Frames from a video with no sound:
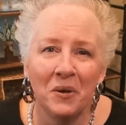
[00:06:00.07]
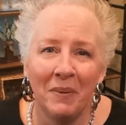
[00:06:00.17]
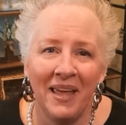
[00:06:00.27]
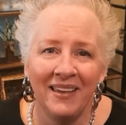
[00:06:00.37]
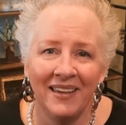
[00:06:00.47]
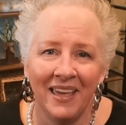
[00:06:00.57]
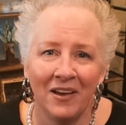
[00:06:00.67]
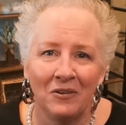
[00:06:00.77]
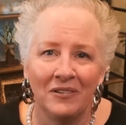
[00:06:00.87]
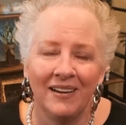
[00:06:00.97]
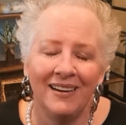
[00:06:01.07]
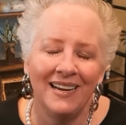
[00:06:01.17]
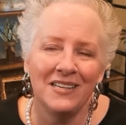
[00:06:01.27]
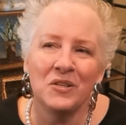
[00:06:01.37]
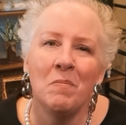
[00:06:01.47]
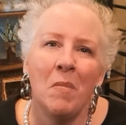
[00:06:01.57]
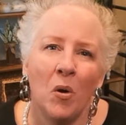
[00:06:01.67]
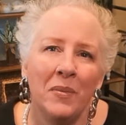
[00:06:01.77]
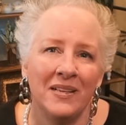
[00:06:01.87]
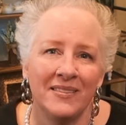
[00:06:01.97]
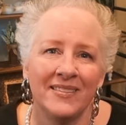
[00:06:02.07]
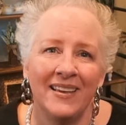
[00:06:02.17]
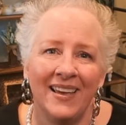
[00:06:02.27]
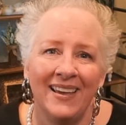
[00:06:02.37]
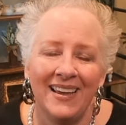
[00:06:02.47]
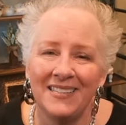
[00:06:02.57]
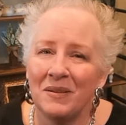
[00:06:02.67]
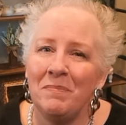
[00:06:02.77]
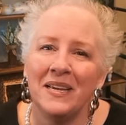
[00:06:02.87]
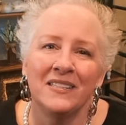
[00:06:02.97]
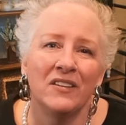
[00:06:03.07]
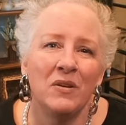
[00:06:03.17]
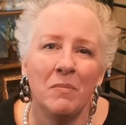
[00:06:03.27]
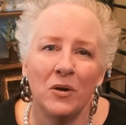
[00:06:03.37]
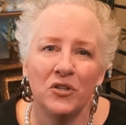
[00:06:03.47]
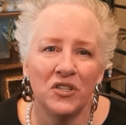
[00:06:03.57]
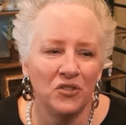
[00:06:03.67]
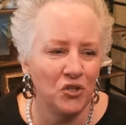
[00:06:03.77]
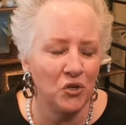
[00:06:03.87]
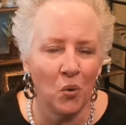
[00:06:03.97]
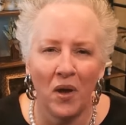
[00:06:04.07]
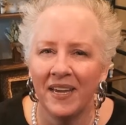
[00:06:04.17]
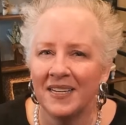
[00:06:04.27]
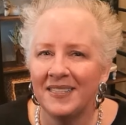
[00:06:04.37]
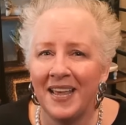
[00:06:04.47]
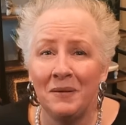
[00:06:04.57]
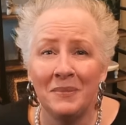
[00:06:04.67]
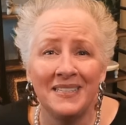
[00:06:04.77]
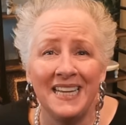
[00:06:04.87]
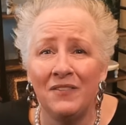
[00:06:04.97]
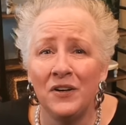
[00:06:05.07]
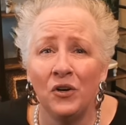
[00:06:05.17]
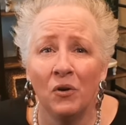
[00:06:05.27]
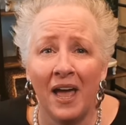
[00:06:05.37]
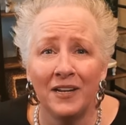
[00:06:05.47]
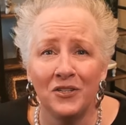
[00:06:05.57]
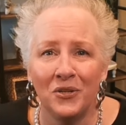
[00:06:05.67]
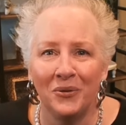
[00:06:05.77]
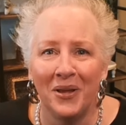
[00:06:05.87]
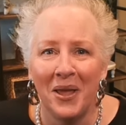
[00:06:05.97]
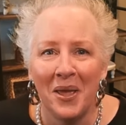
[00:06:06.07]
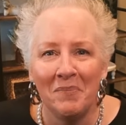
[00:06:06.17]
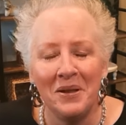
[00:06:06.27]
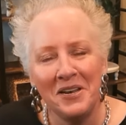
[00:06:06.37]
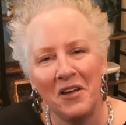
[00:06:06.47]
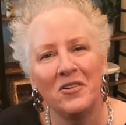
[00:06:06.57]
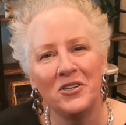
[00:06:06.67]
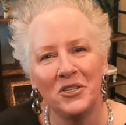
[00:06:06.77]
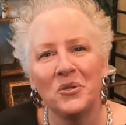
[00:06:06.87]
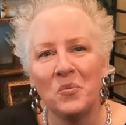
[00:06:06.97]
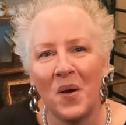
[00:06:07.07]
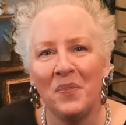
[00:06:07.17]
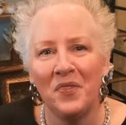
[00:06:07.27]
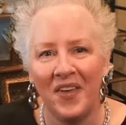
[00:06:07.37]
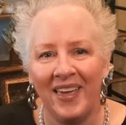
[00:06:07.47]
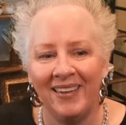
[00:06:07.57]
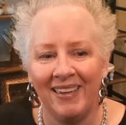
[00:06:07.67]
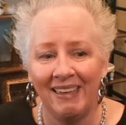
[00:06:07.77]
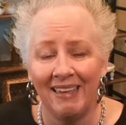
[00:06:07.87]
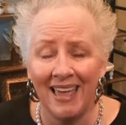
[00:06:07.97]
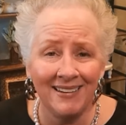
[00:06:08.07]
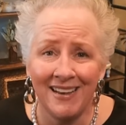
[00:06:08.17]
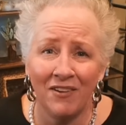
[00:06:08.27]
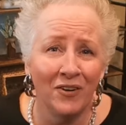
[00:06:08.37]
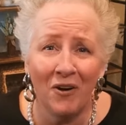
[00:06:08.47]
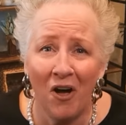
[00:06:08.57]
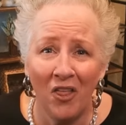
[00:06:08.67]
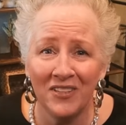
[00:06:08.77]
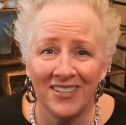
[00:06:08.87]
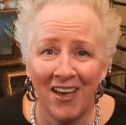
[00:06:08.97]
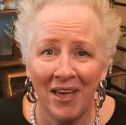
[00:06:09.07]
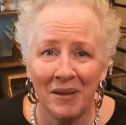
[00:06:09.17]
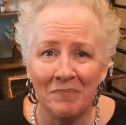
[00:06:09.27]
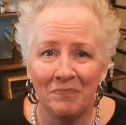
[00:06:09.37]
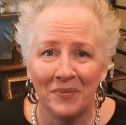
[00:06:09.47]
bank account. It's moments. It's a mix of emotions, joy, contentment, even gratitude, but never just one thing and never all the time.